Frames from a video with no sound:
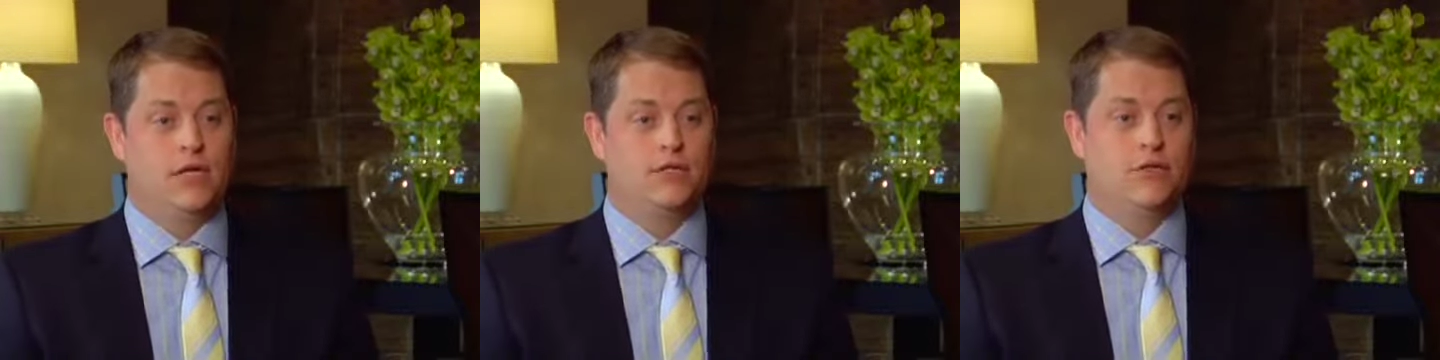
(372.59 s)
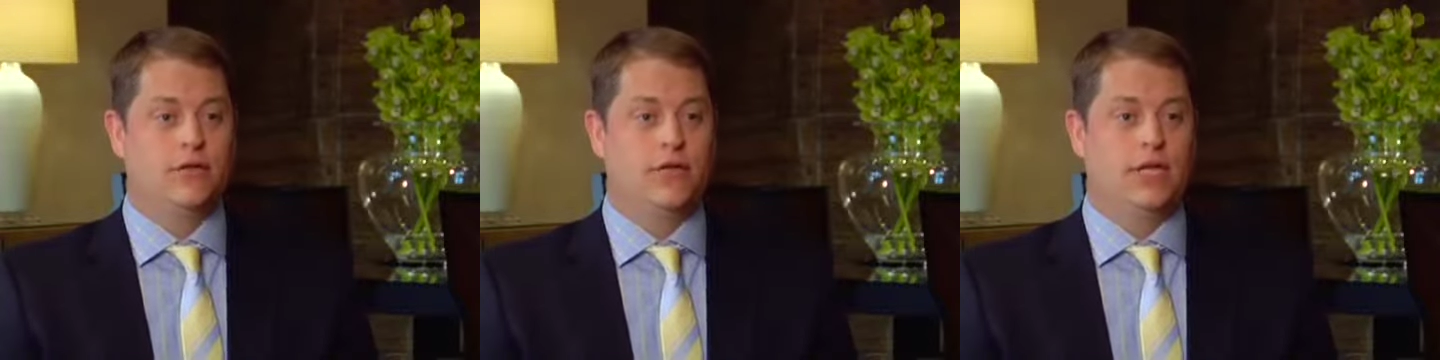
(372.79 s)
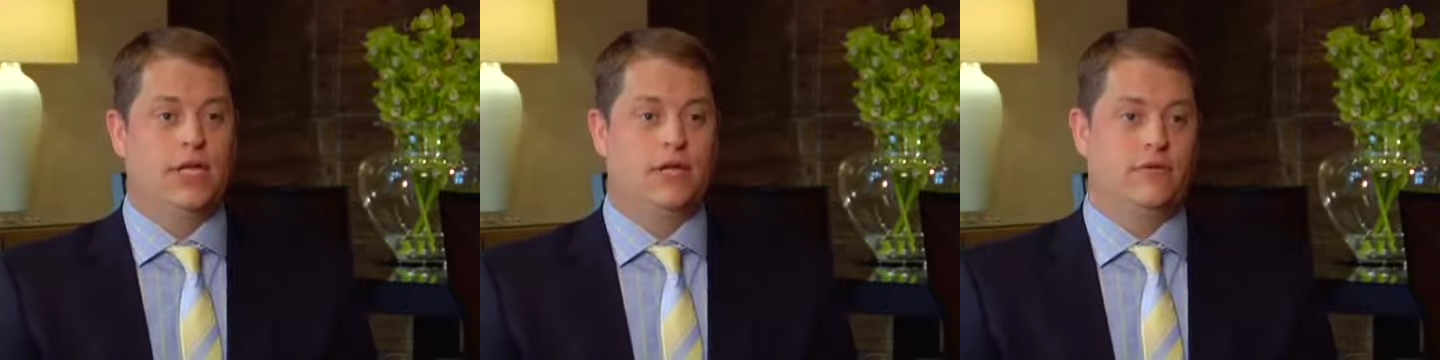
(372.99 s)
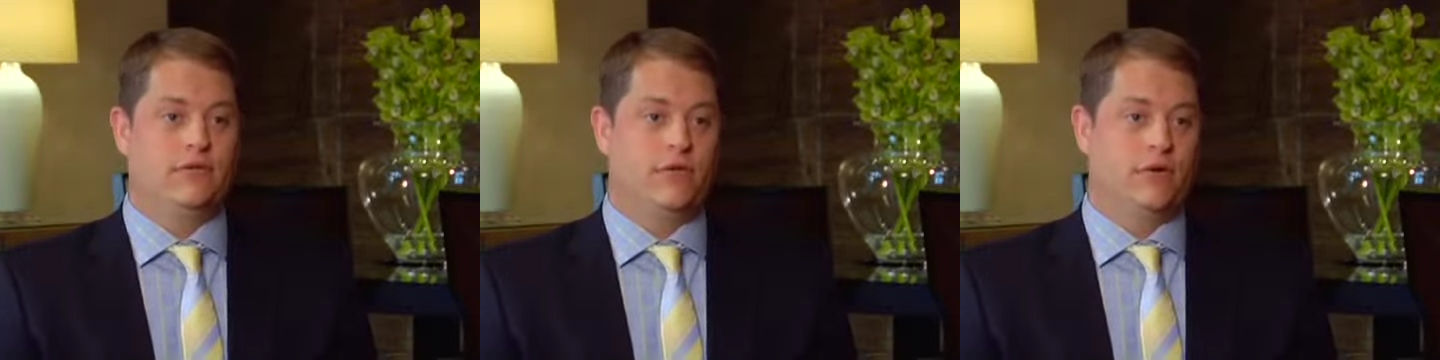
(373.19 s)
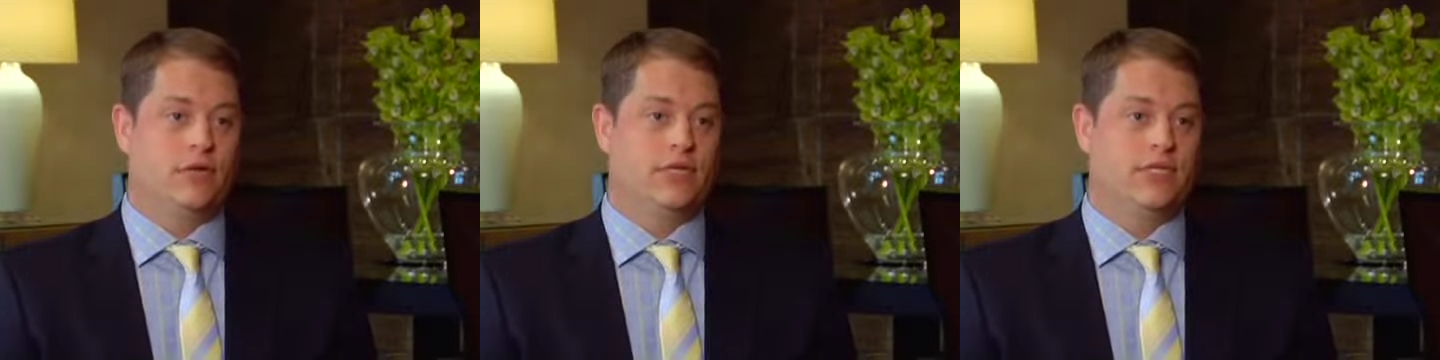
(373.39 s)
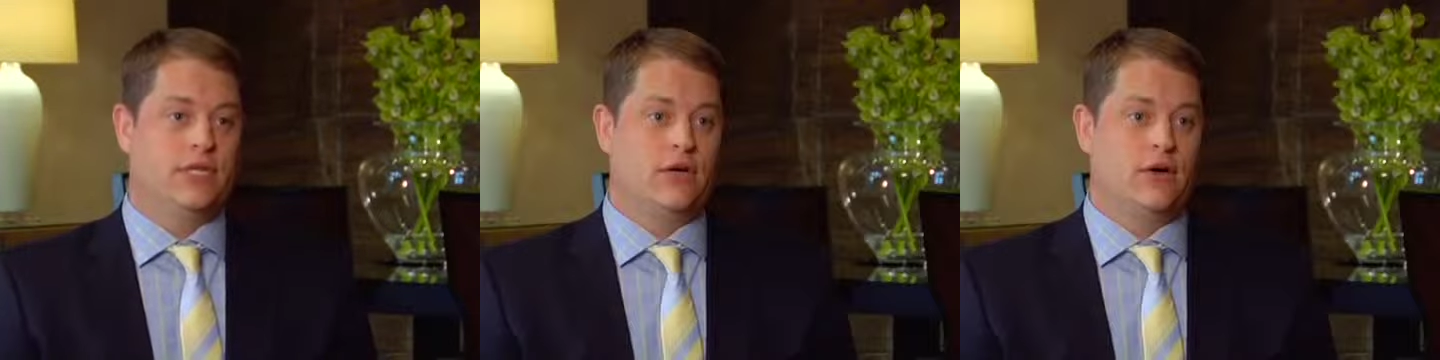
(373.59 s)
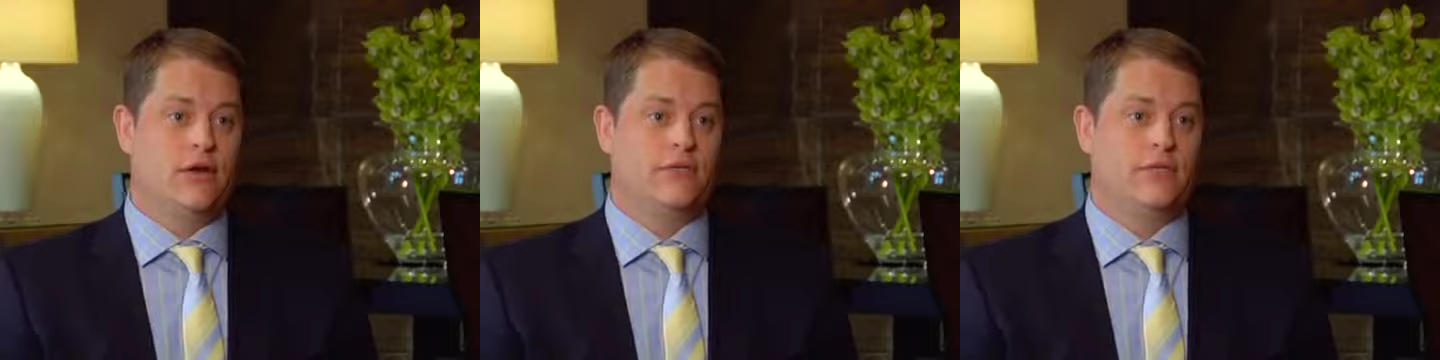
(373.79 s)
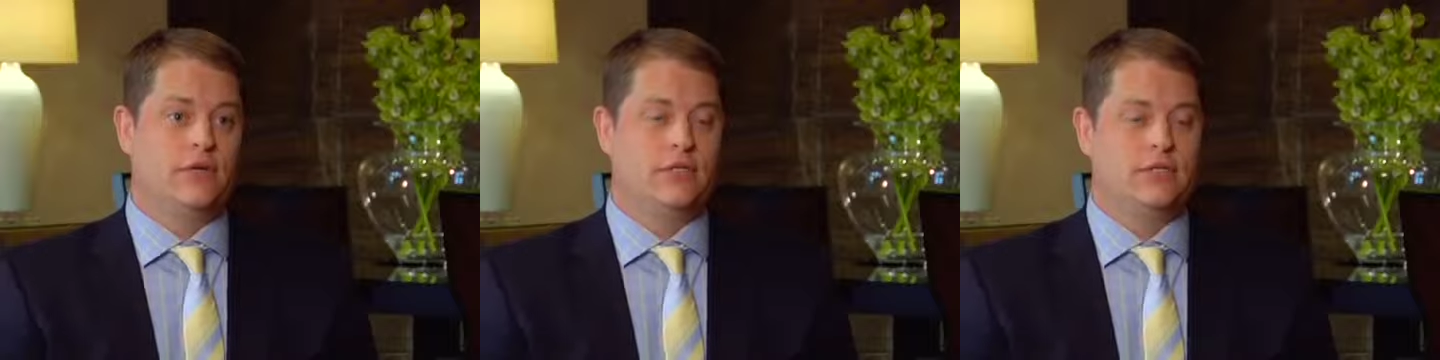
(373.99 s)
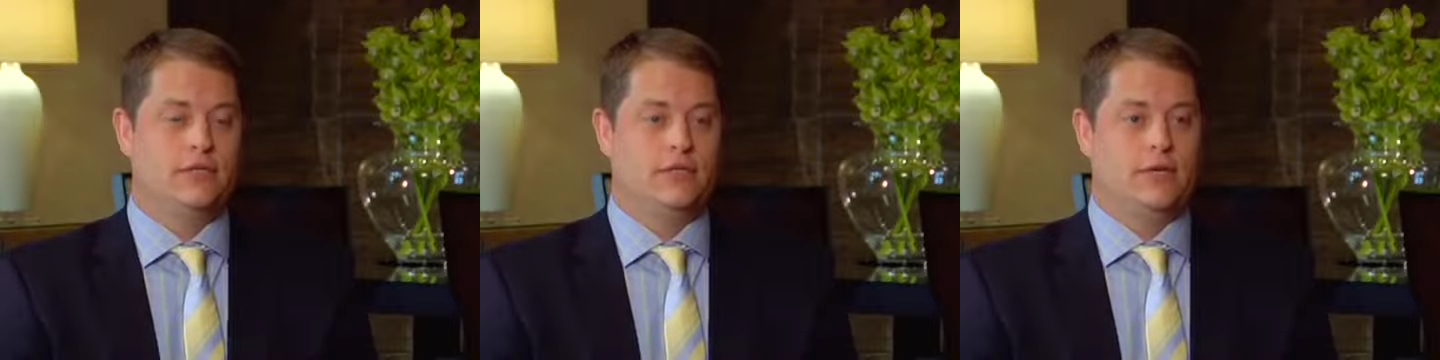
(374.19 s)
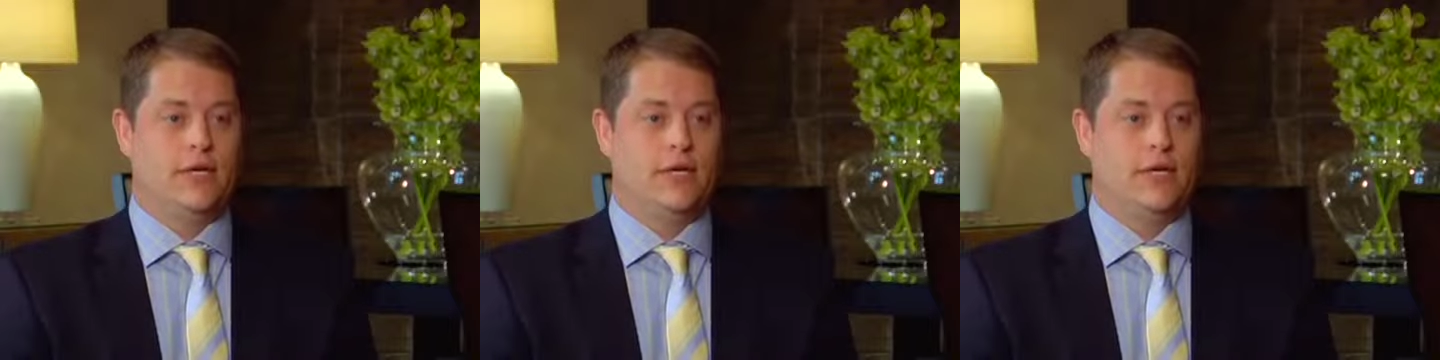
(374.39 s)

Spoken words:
so that they can focus their efforts